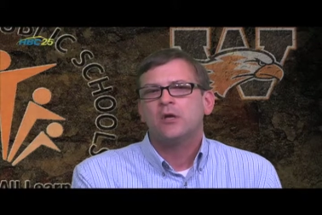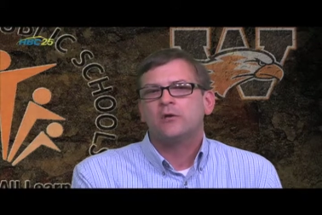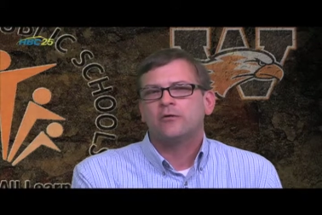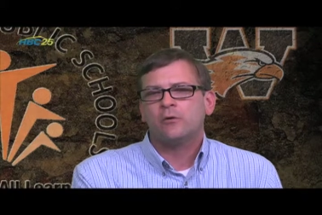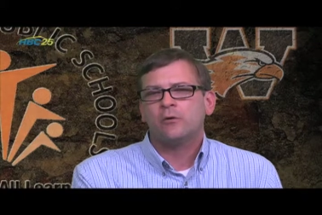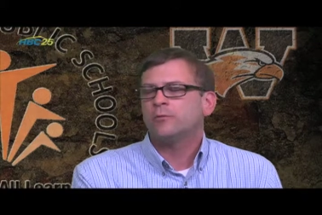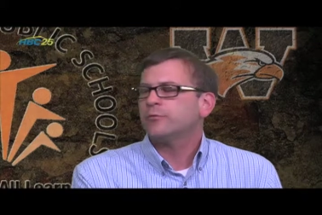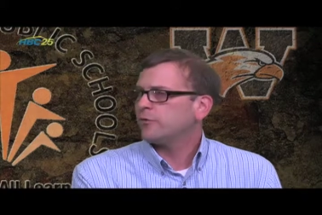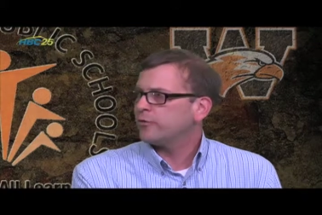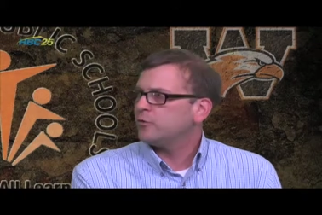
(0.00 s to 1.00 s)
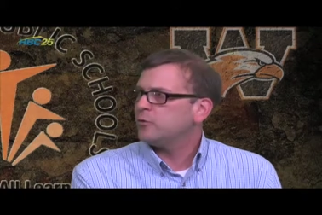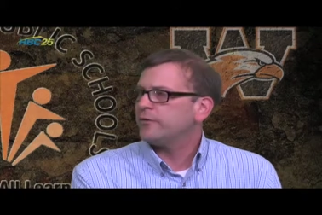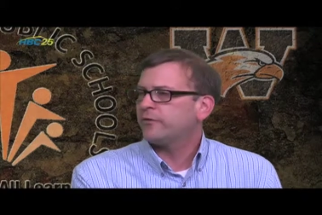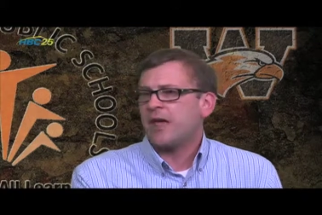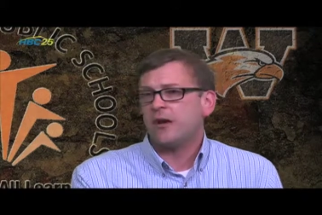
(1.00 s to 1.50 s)
So, so excellent.
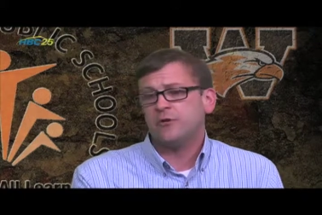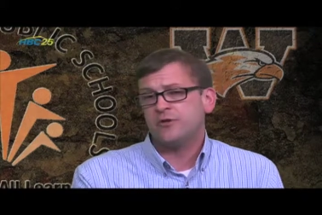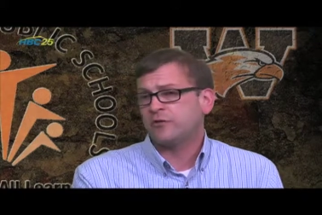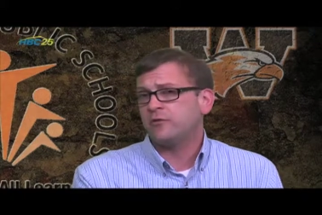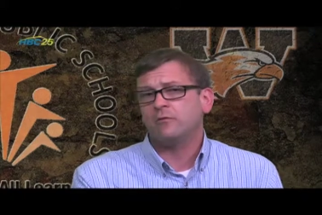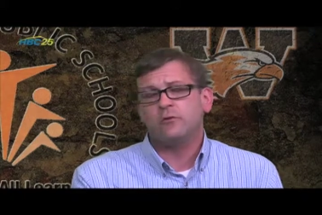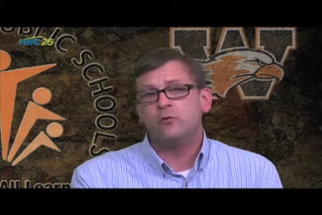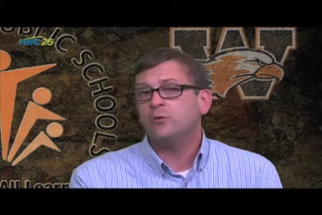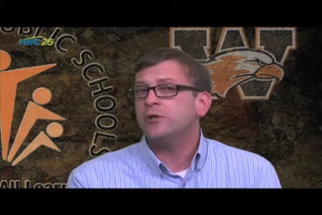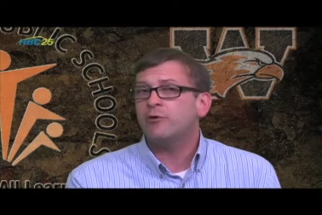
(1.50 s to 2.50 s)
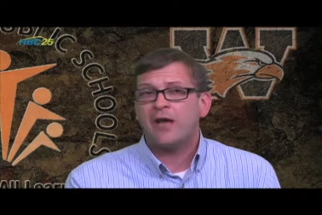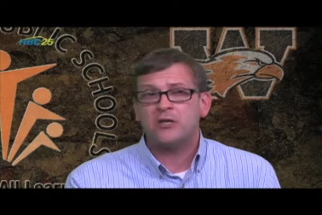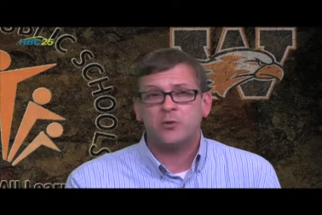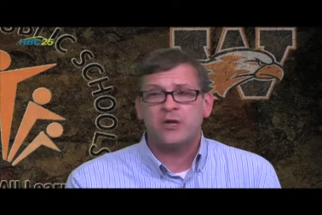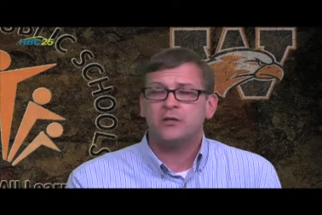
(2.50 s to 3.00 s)
students that are just newly
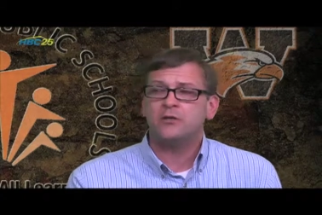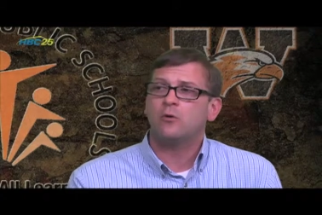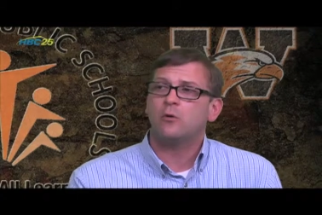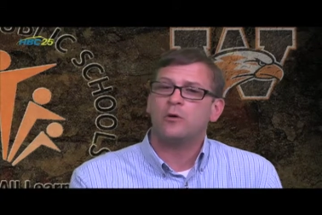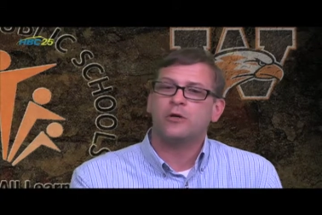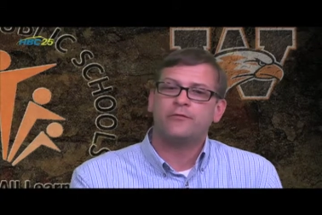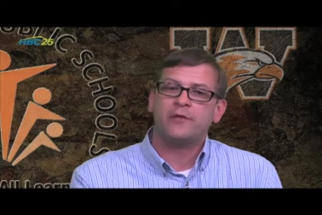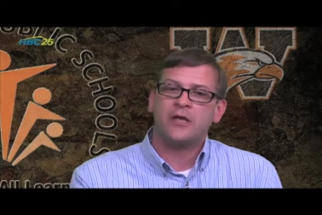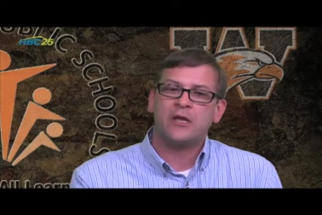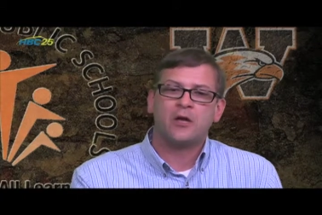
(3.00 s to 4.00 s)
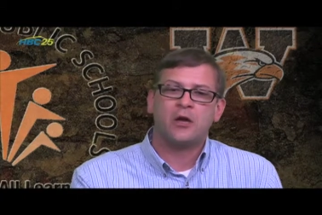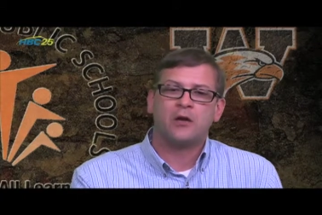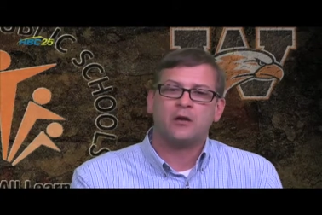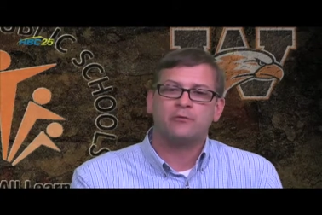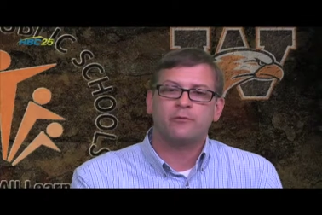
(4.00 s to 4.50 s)
graduated or if they
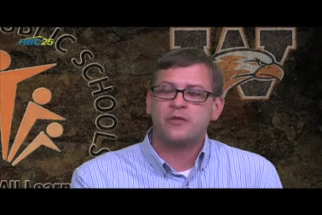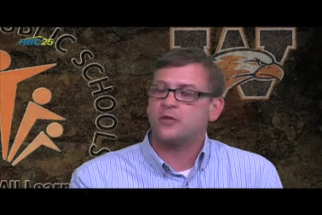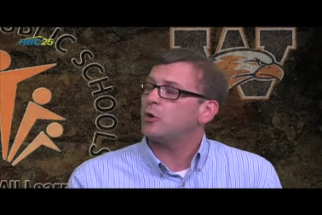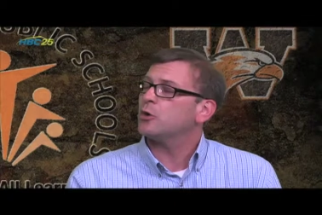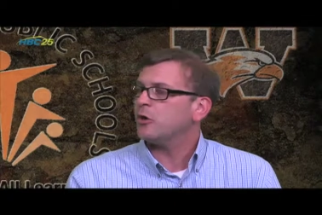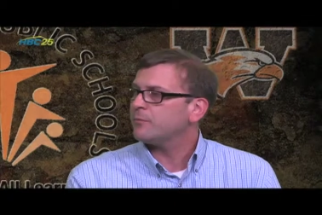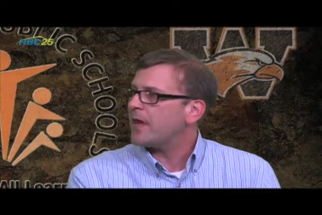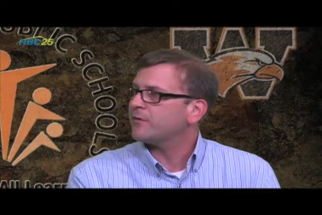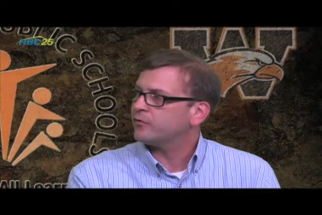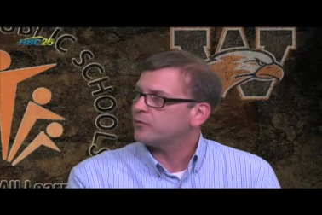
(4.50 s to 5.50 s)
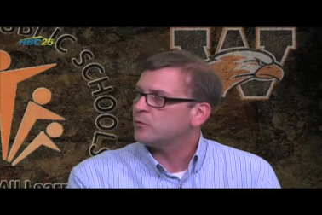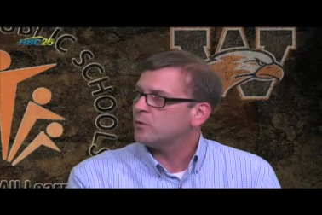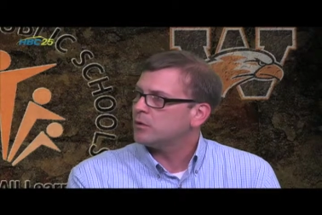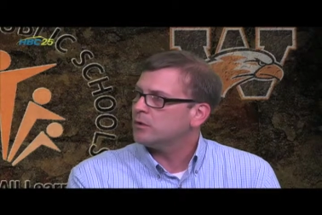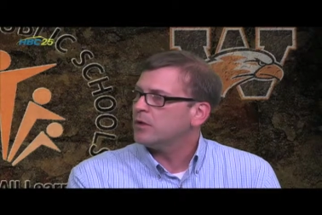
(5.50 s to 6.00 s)
are thinking about going back to
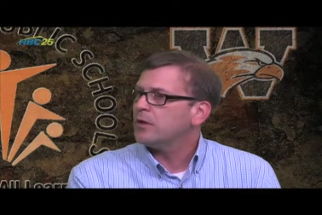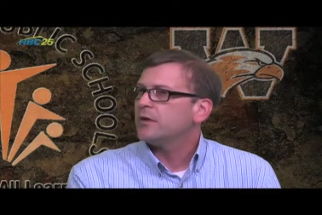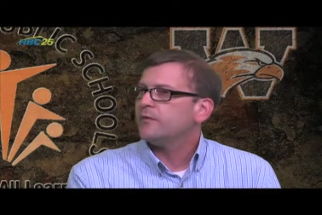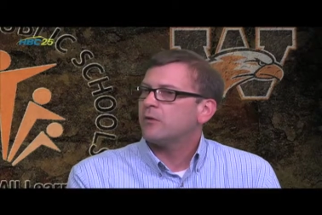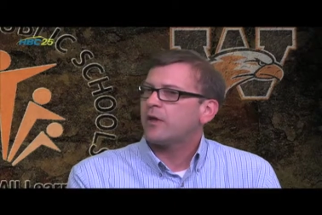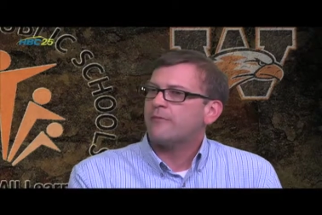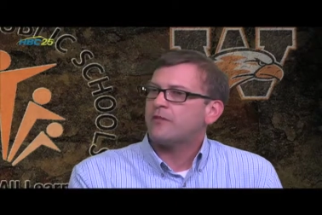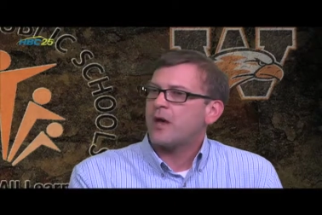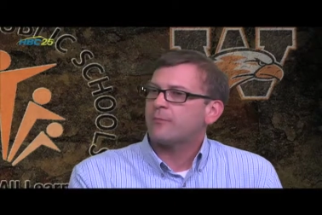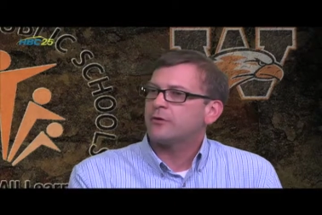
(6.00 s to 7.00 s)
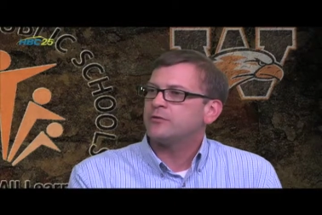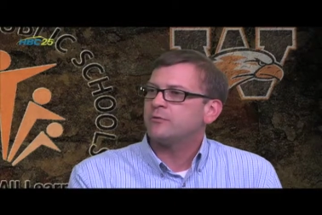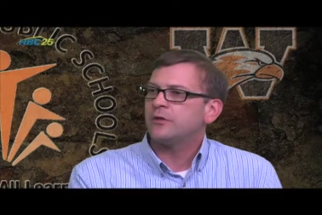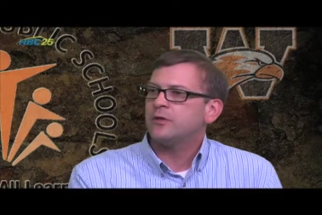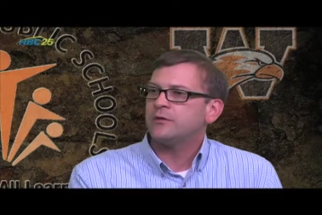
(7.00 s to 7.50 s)
school, they will have the
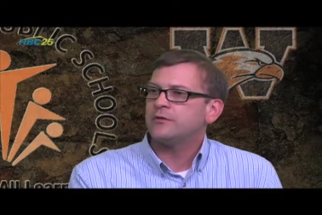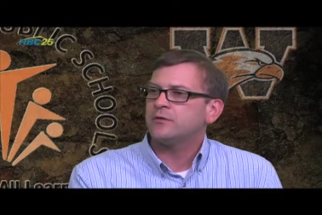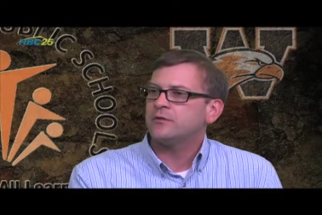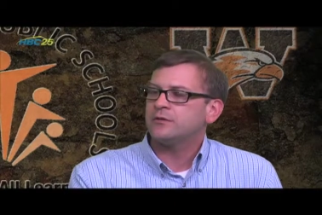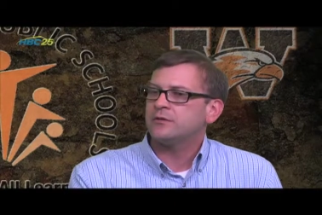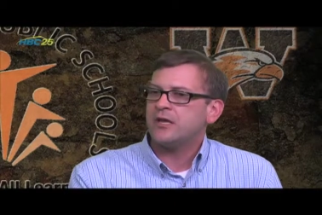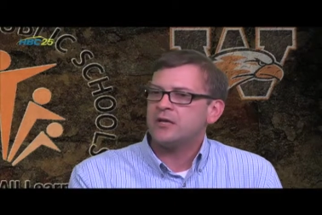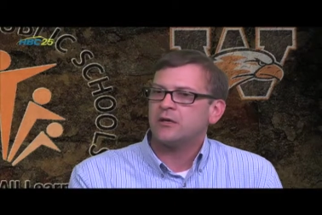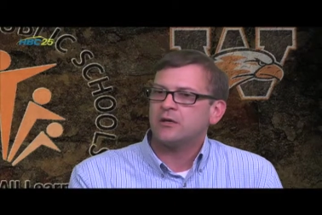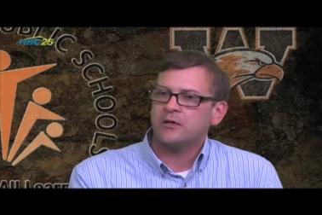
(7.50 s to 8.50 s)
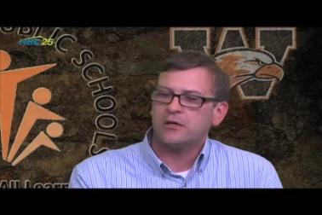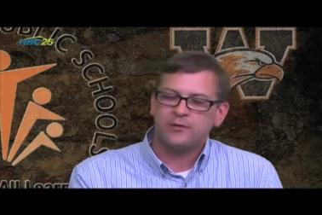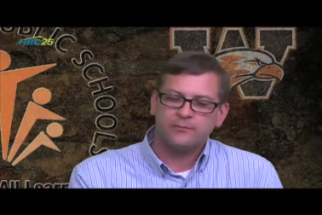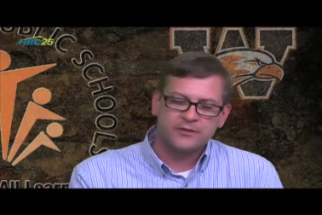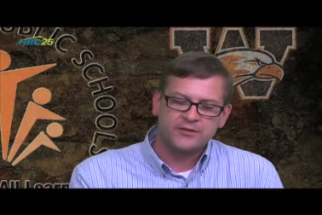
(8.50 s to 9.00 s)
opportunity to, to take
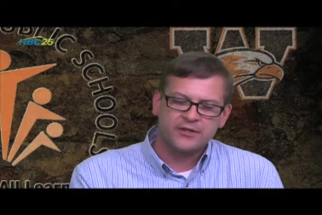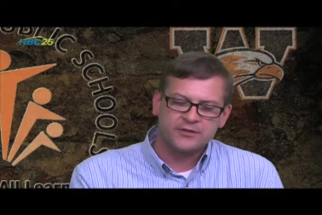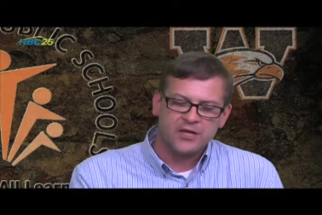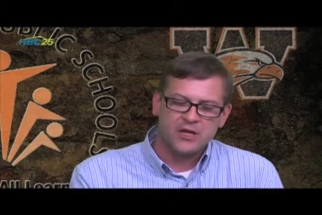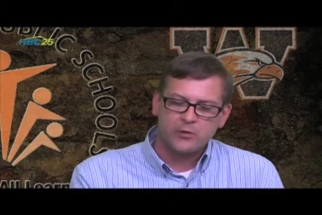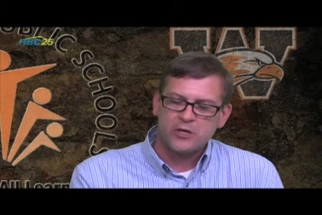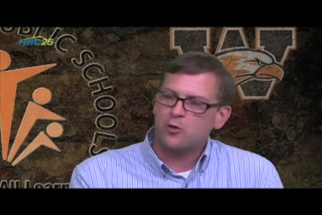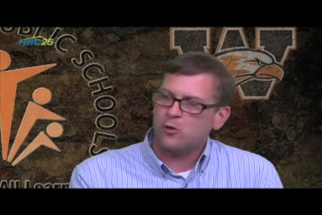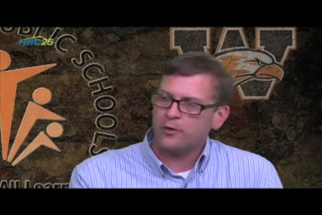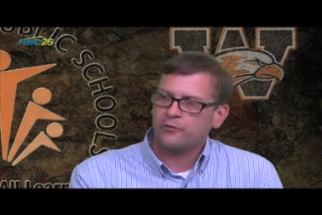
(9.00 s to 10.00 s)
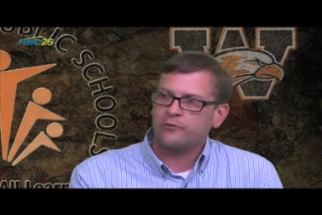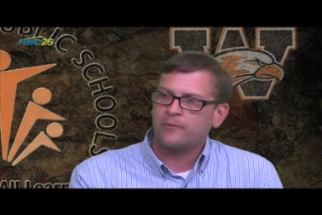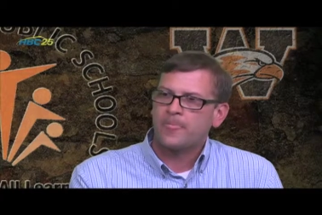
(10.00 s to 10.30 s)
a, a, a six to eight week course